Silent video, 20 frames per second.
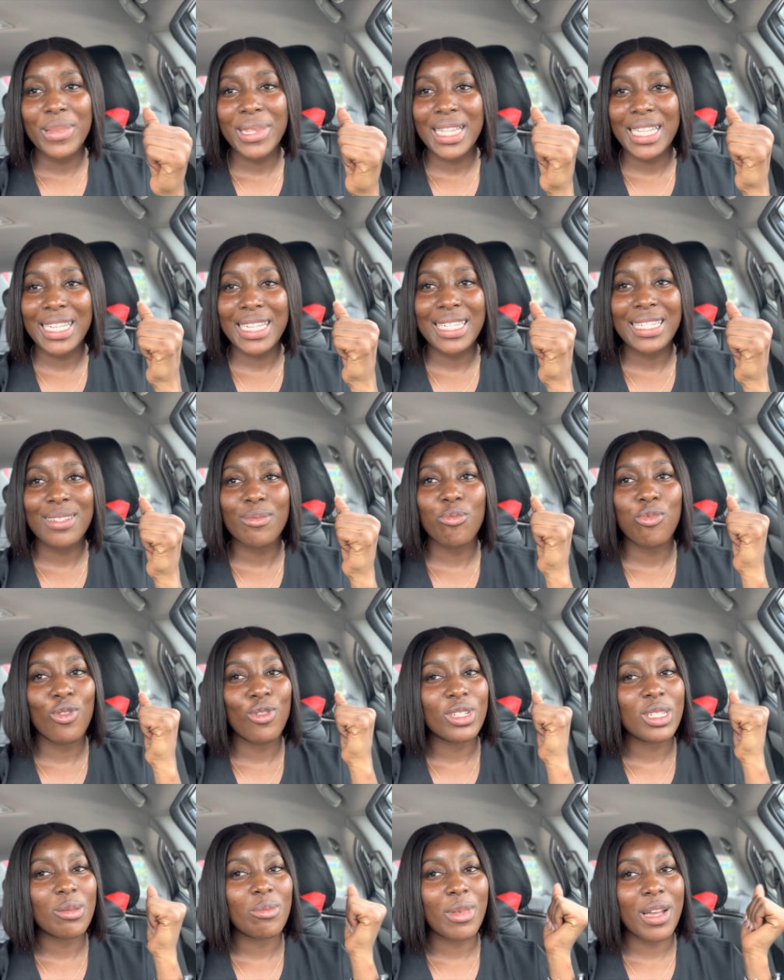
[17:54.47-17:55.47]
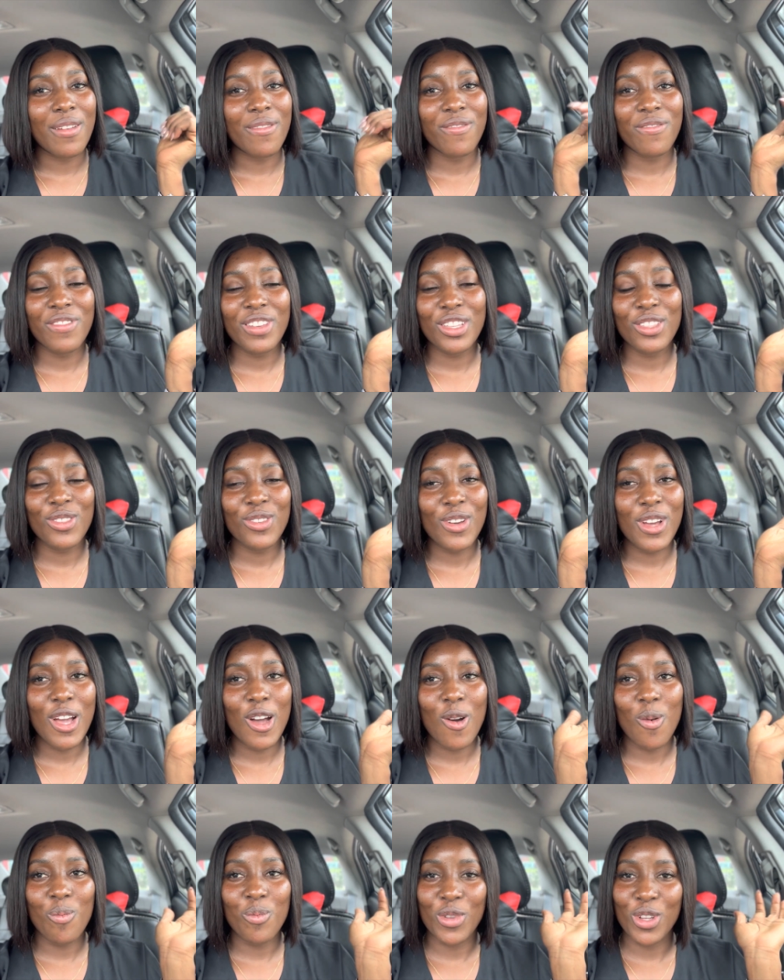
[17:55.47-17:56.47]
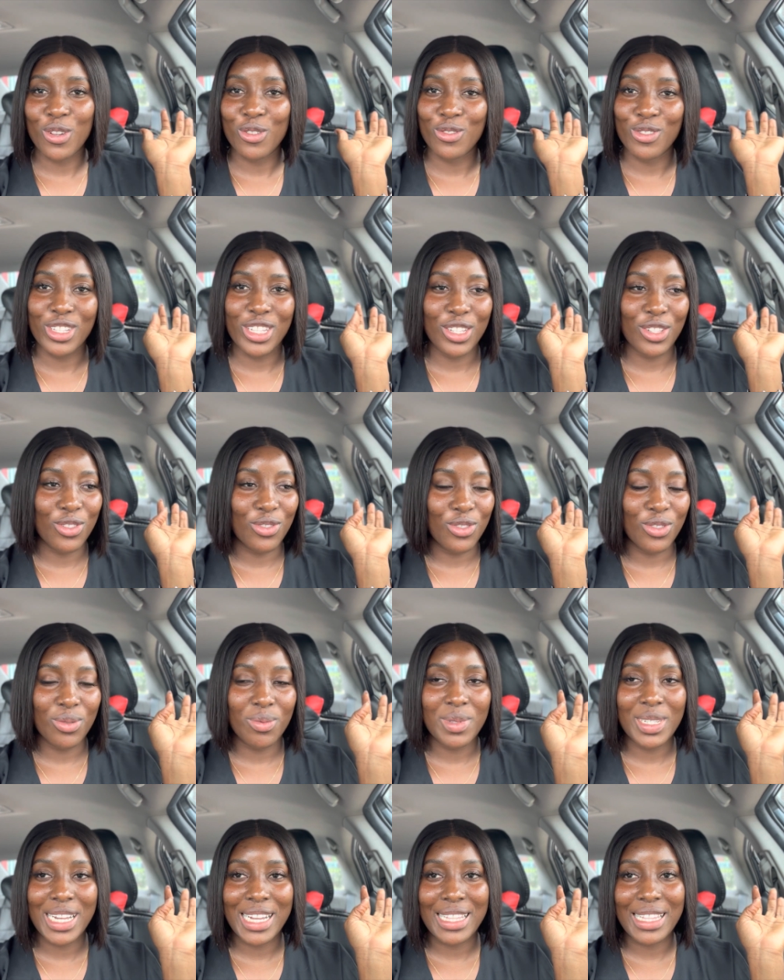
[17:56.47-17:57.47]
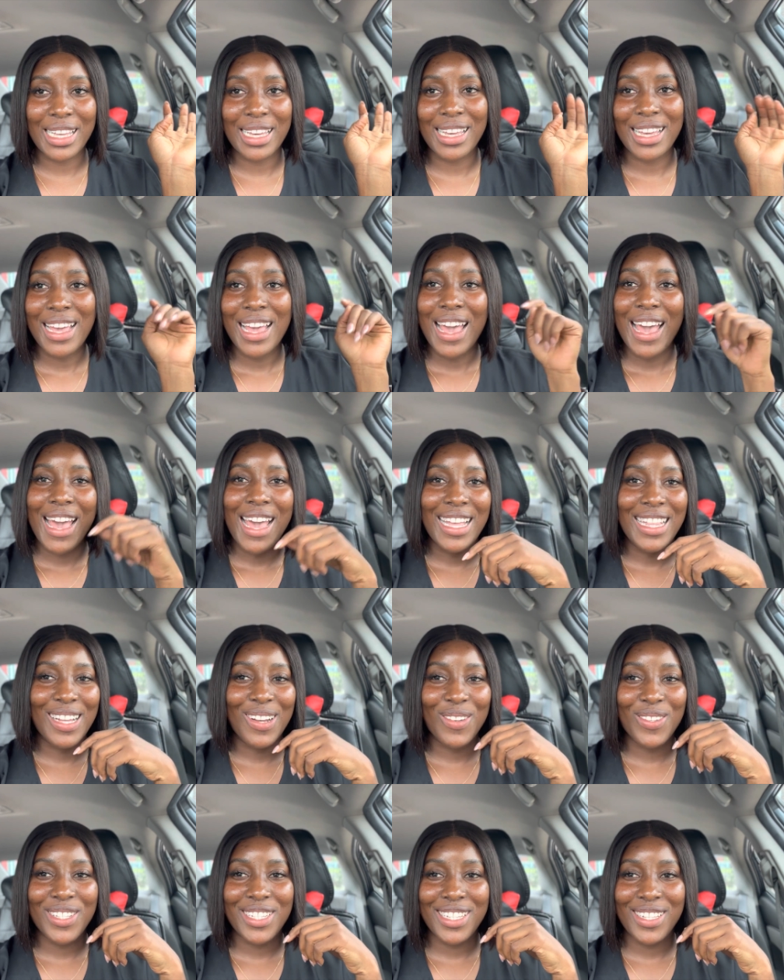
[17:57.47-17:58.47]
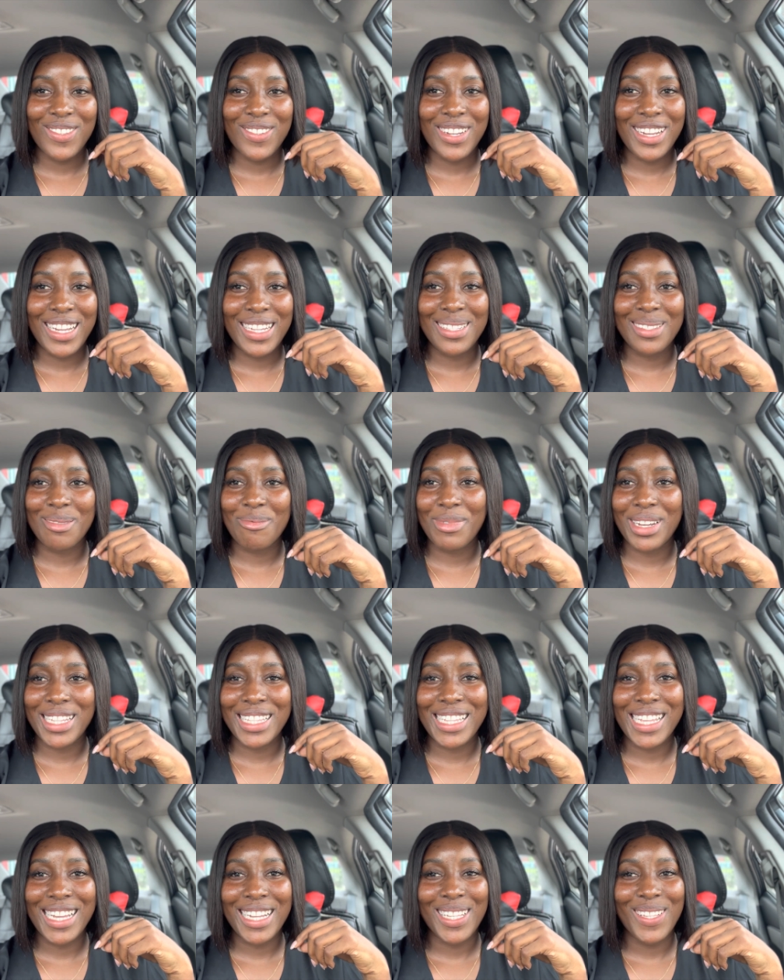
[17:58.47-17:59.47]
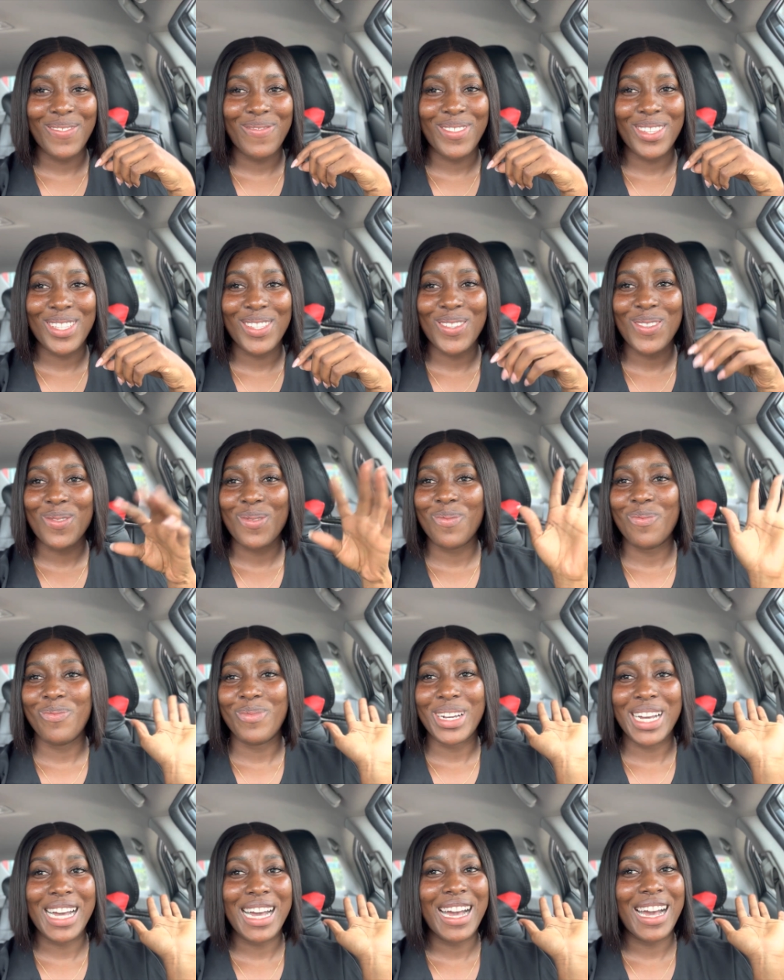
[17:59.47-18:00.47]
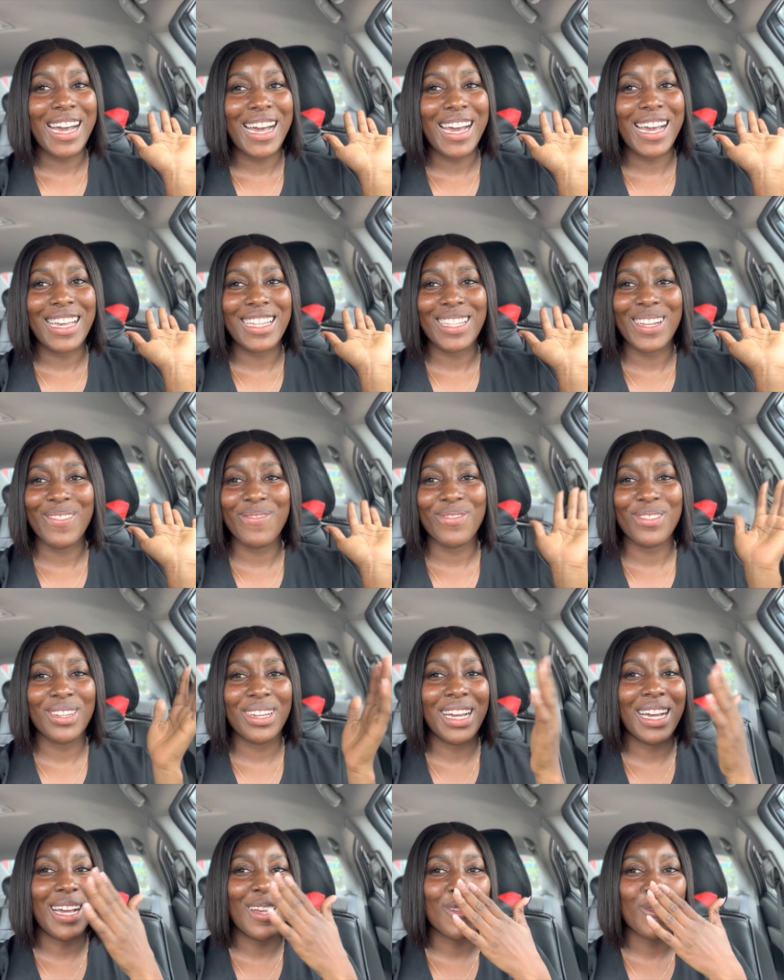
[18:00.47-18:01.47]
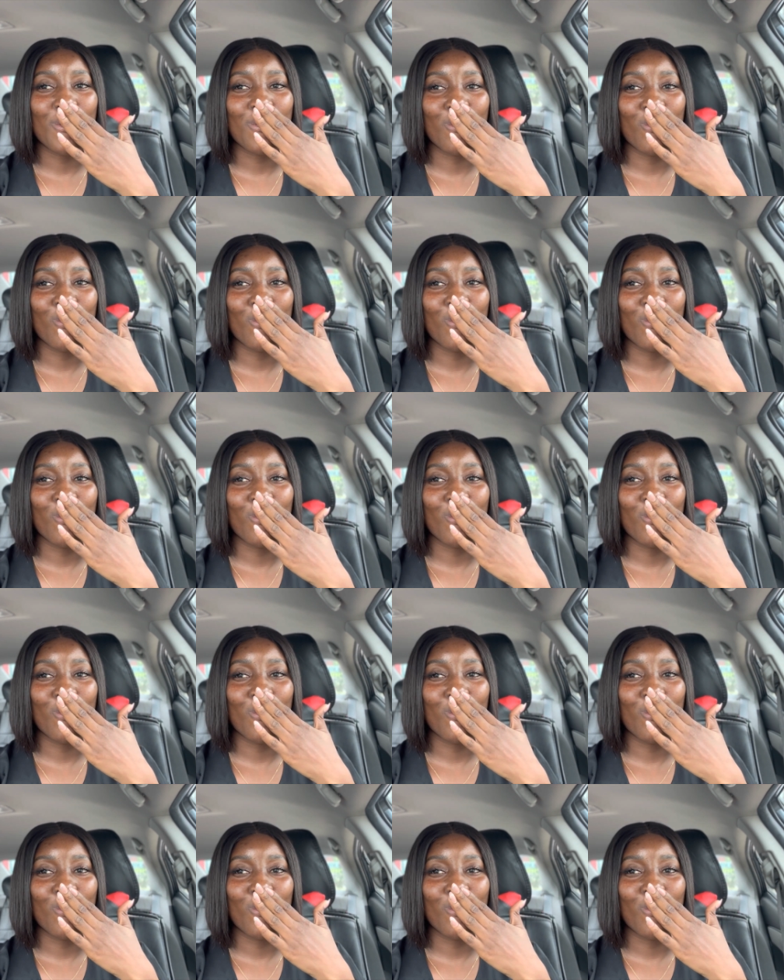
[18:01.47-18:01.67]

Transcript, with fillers: Please post my video. Help me grow this YouTube channel. And I'll see you guys in my next video. Bye. Love you guys.